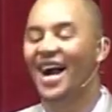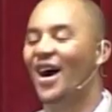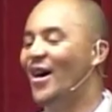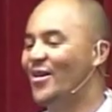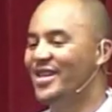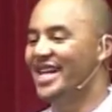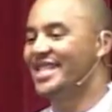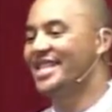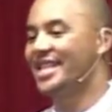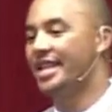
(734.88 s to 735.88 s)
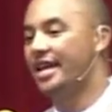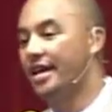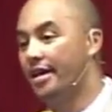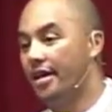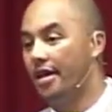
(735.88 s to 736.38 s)
oh yes,
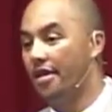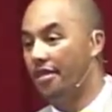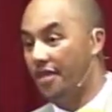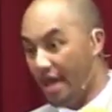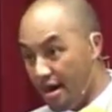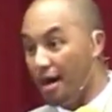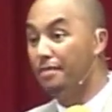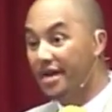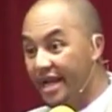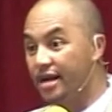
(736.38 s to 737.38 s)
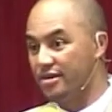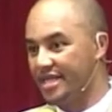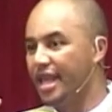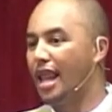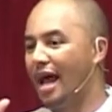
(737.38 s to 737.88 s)
there are miracles
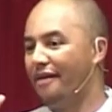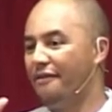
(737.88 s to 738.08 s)
in life.